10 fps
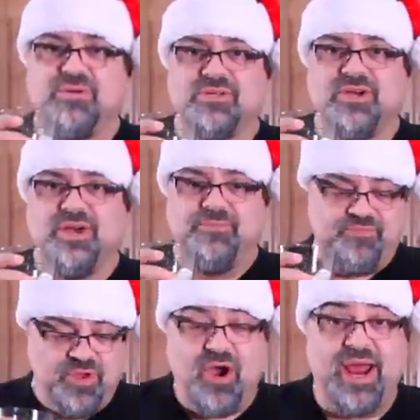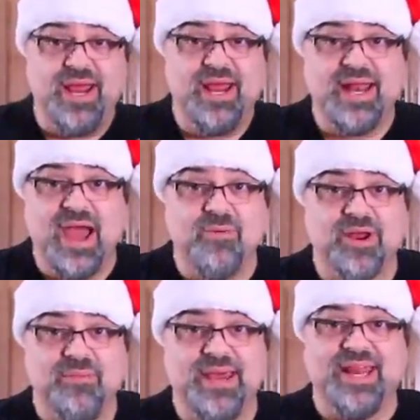smells good. All right, now we're
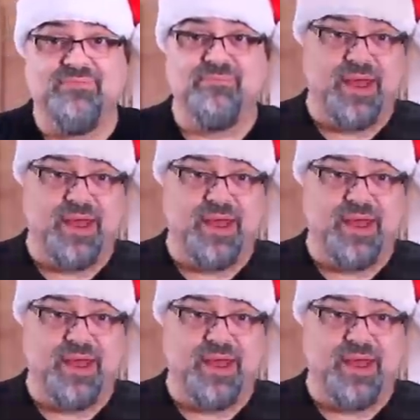gonna make it even